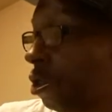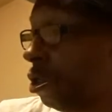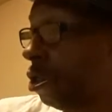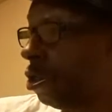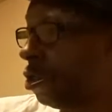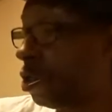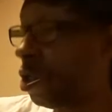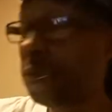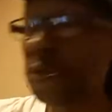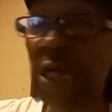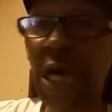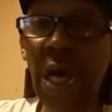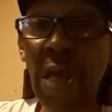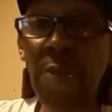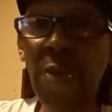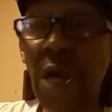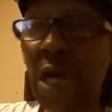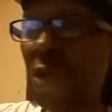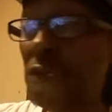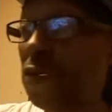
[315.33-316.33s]
Sometimes,
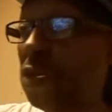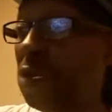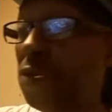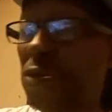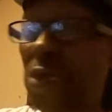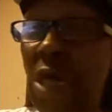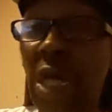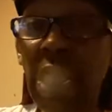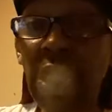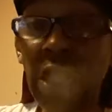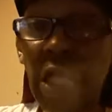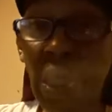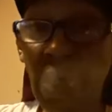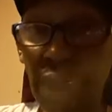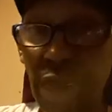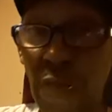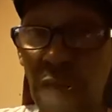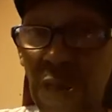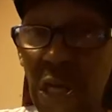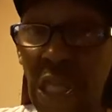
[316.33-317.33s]
man, we can bring
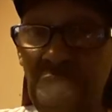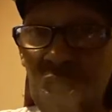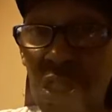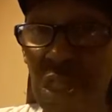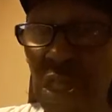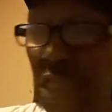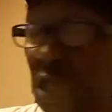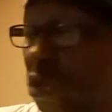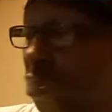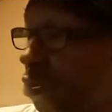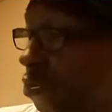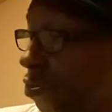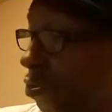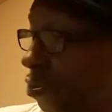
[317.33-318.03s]
death on ourselves.